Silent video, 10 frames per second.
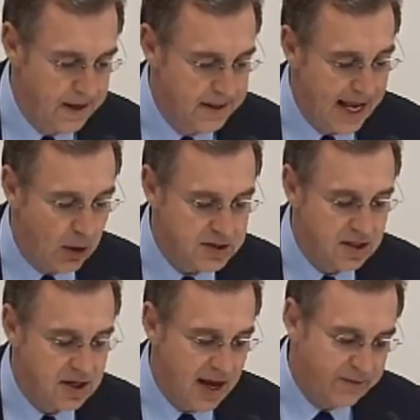Now is the
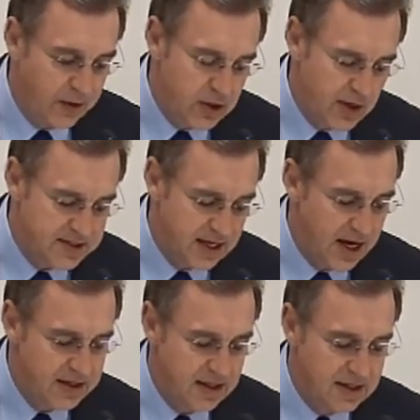time for
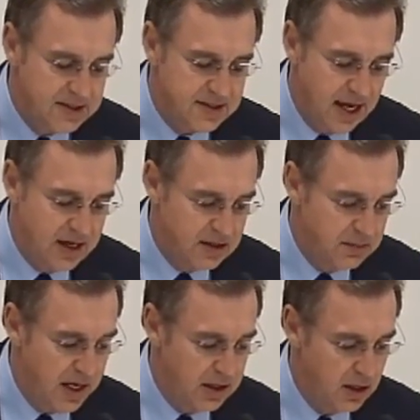USAID and state to
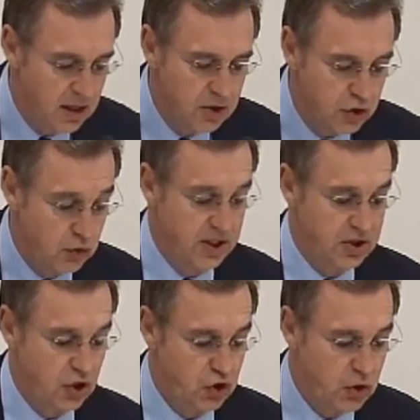make
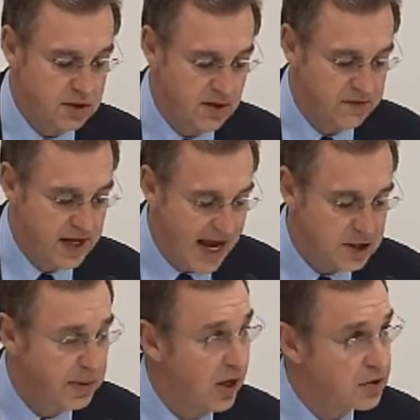judicious use of
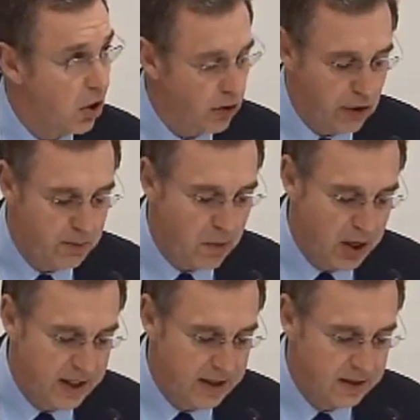taxpayers' hard-earned
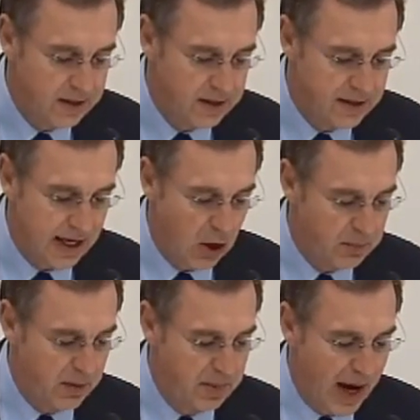money to help
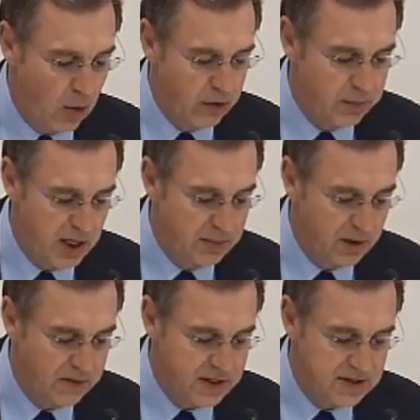empower the people
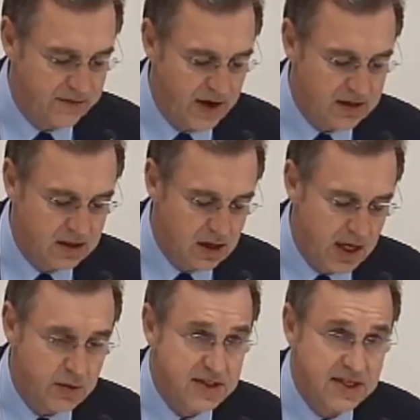of these affected countries